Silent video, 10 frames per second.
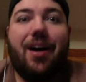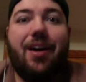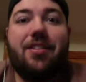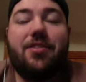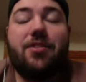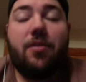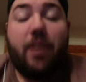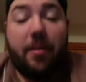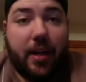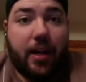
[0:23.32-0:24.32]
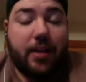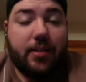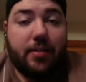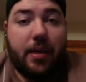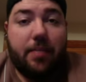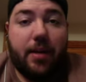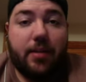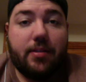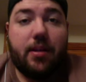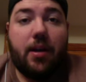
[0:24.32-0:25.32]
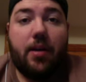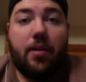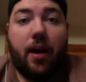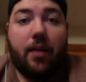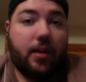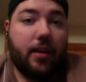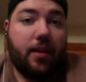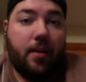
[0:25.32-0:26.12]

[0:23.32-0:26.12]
So I've been getting some emails asking